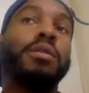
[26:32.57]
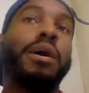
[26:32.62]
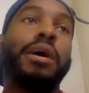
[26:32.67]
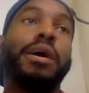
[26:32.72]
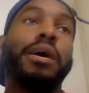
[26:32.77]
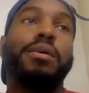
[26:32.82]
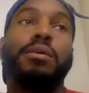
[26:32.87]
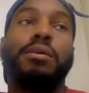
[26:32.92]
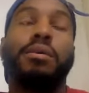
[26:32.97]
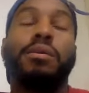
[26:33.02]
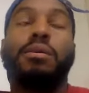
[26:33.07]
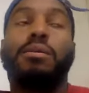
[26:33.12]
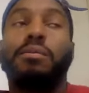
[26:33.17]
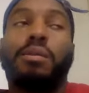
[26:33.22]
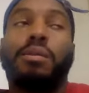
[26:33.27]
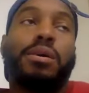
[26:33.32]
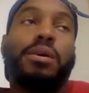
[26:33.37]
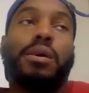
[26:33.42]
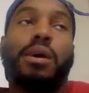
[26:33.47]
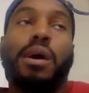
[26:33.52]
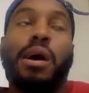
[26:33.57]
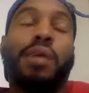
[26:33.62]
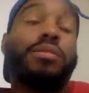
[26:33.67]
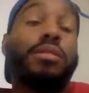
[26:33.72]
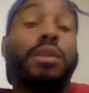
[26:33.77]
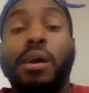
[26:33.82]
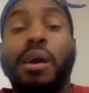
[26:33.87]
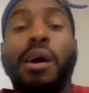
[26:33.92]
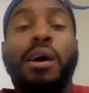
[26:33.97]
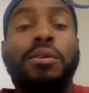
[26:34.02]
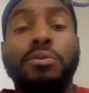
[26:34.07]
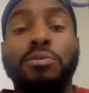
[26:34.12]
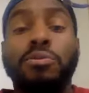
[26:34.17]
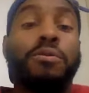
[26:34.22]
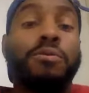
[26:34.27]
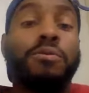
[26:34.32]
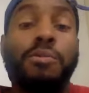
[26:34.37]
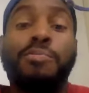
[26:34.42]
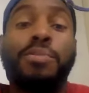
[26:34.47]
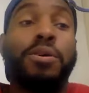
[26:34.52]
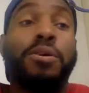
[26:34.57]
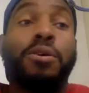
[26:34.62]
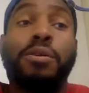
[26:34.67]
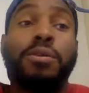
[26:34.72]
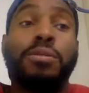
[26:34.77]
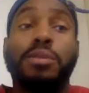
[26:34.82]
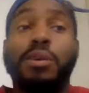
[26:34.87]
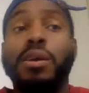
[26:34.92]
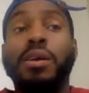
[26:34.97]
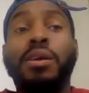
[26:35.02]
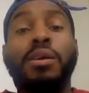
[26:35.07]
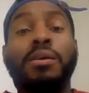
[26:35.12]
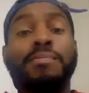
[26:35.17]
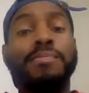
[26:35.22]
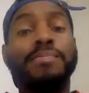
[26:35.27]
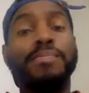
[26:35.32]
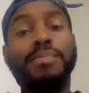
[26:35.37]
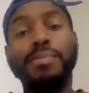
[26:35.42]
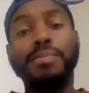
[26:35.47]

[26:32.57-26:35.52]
Like, I think I deserved to be on the team.